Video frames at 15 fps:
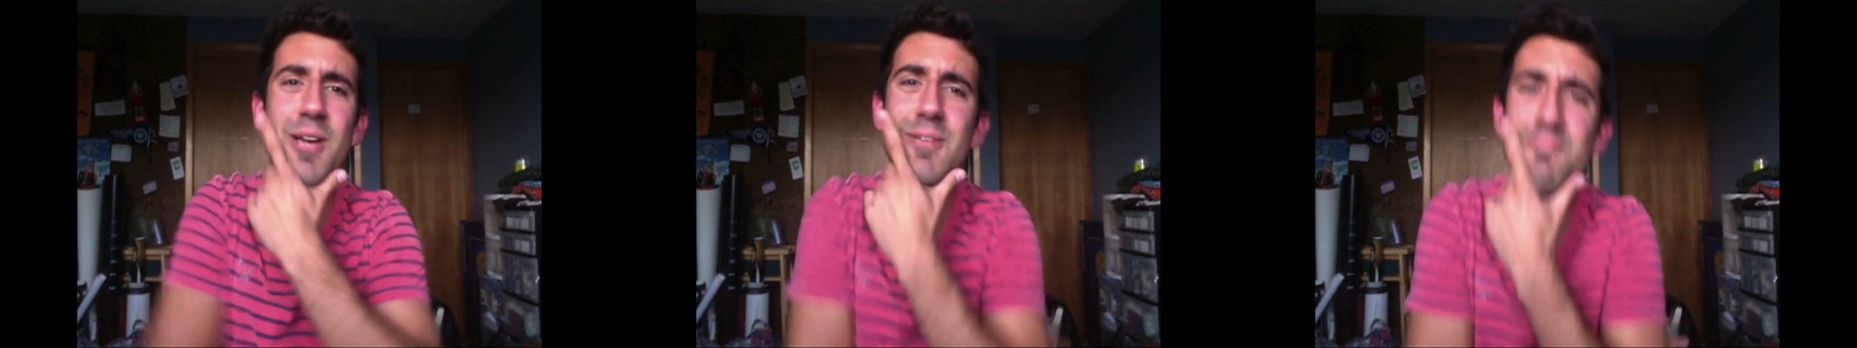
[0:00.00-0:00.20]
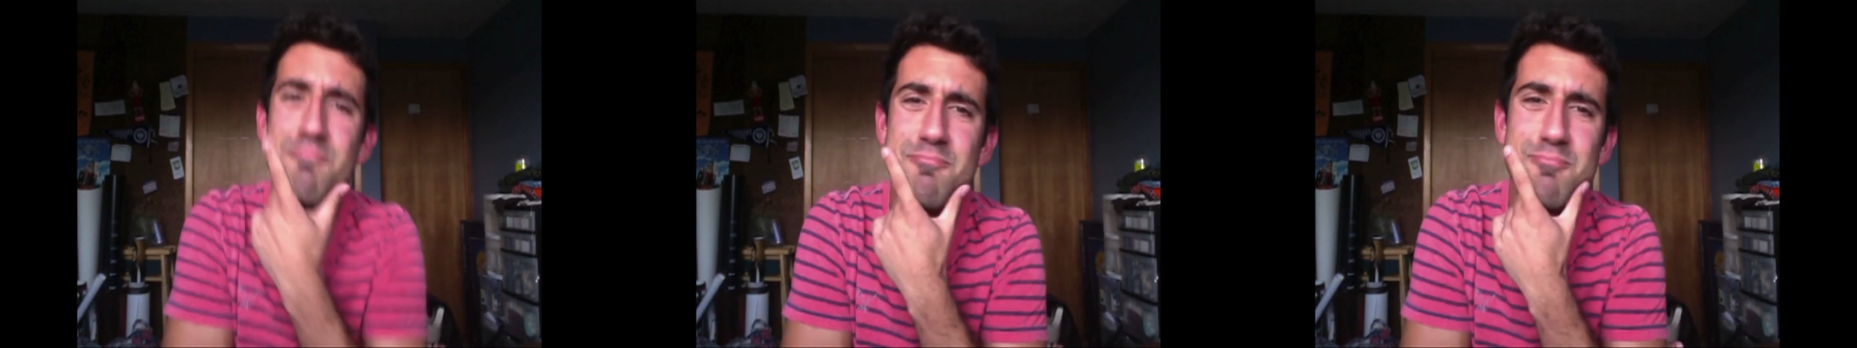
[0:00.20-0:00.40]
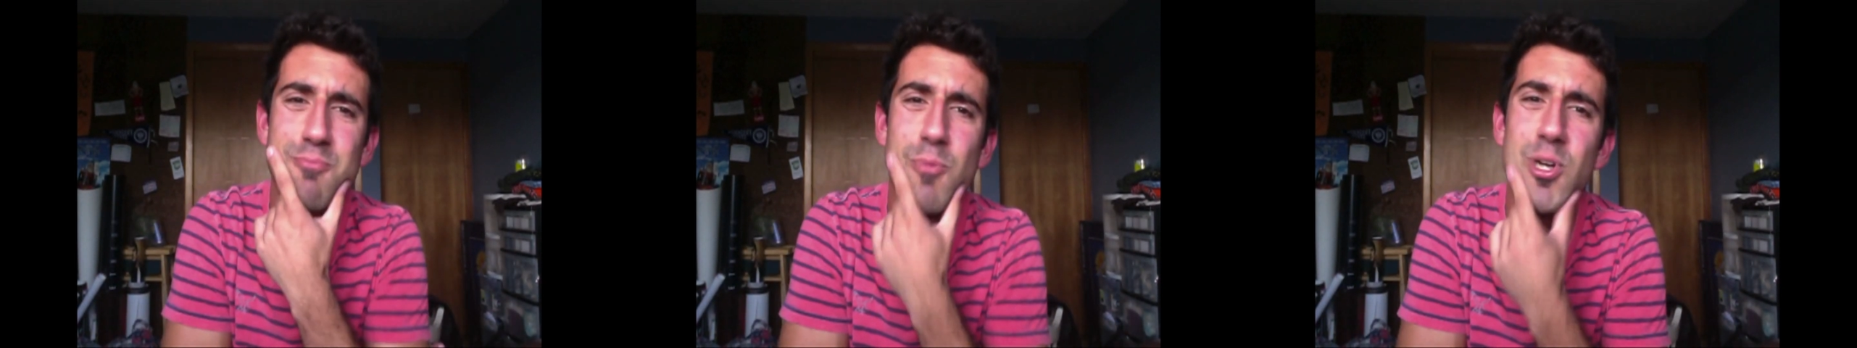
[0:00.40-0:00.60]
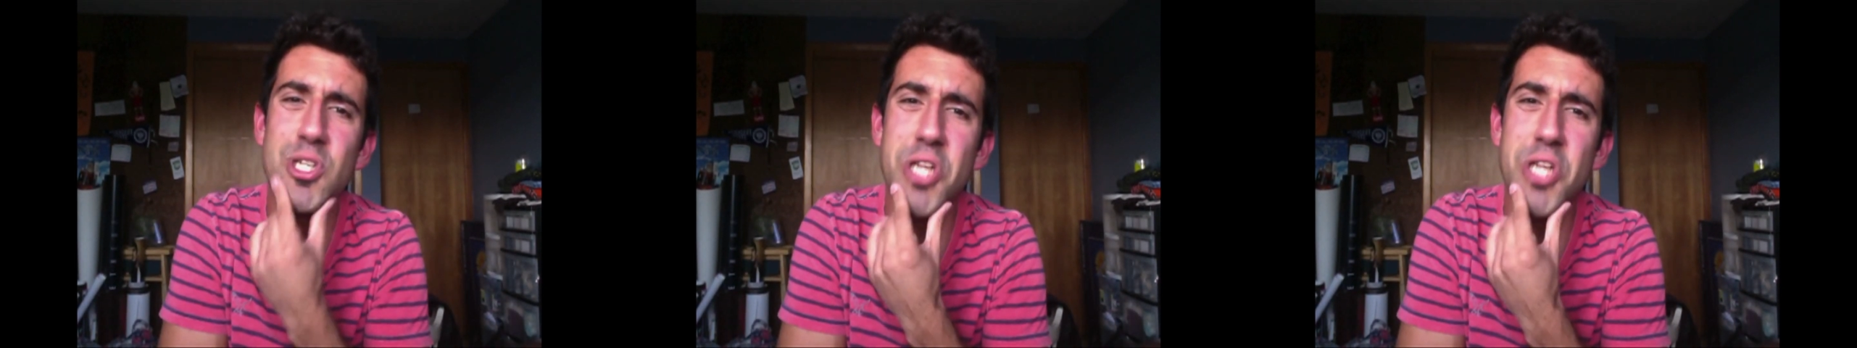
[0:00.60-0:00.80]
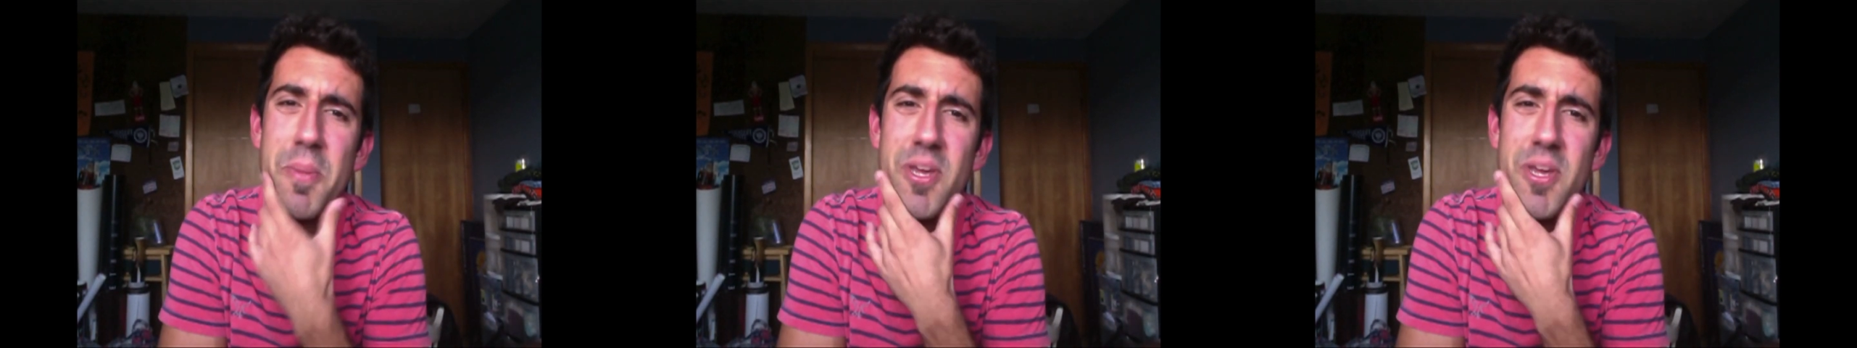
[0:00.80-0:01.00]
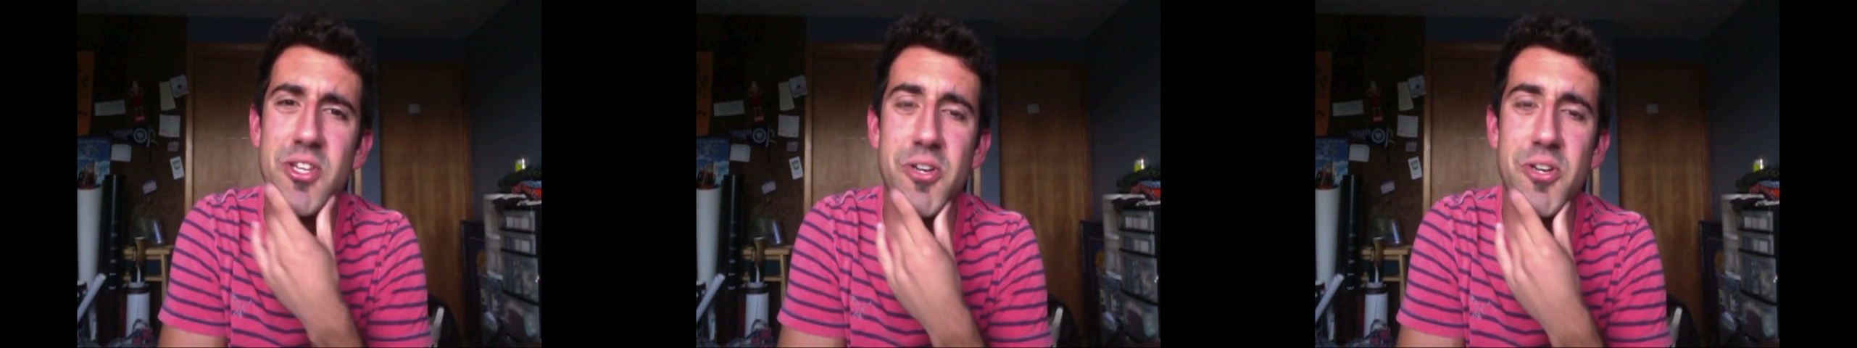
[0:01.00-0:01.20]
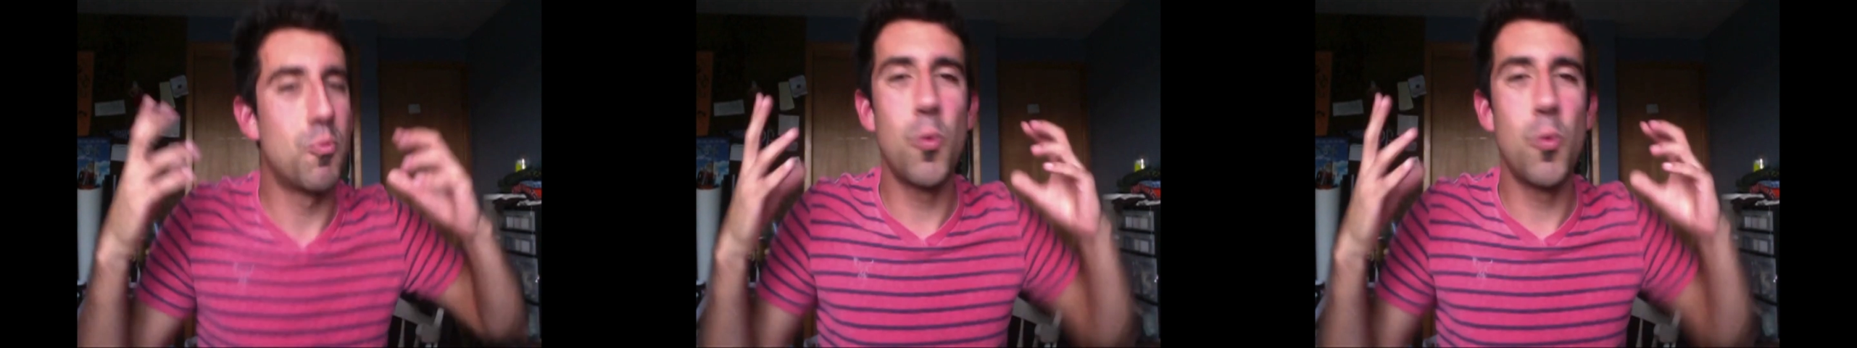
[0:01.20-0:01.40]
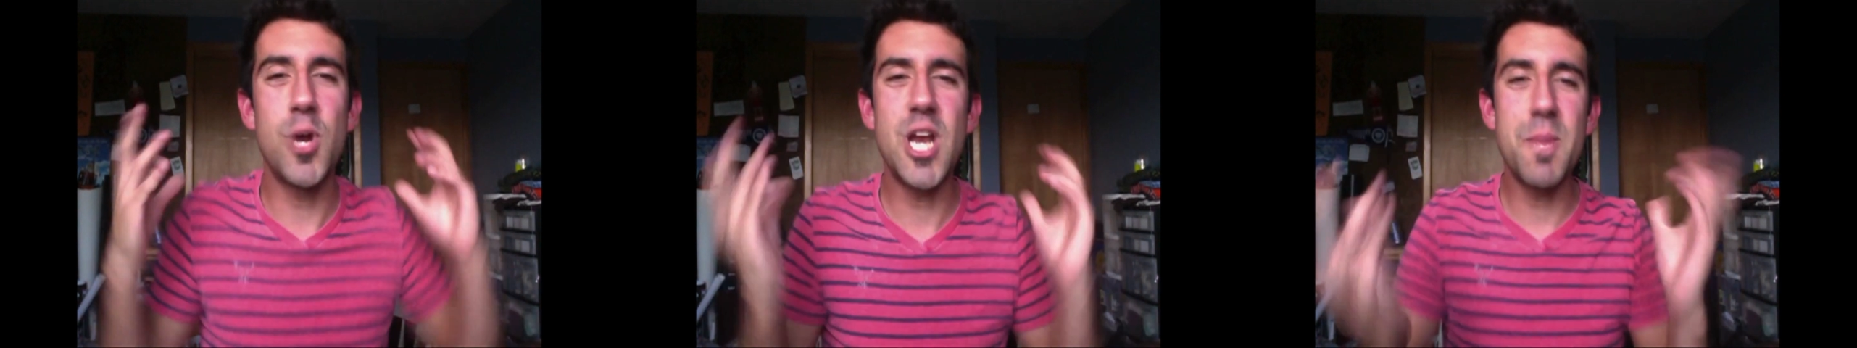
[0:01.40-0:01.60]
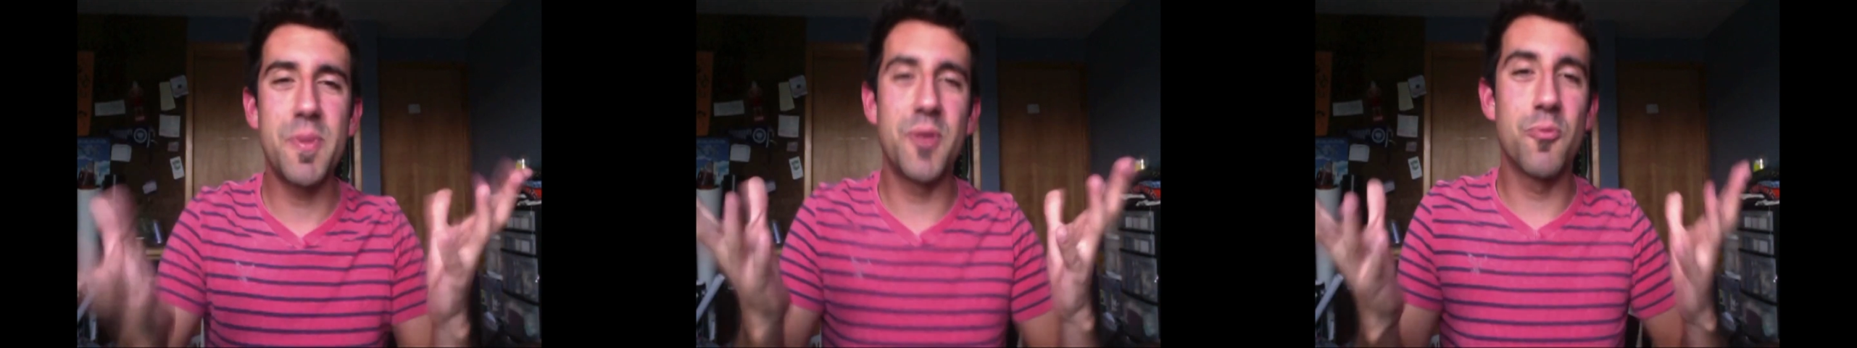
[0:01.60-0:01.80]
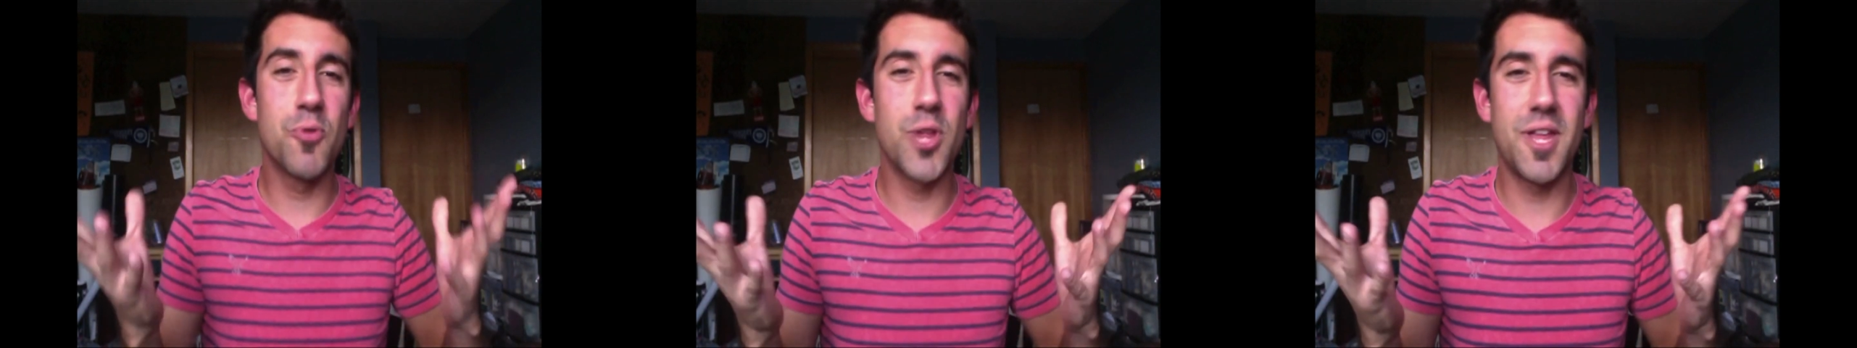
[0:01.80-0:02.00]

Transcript: what should I be doing? Wouldn't it be really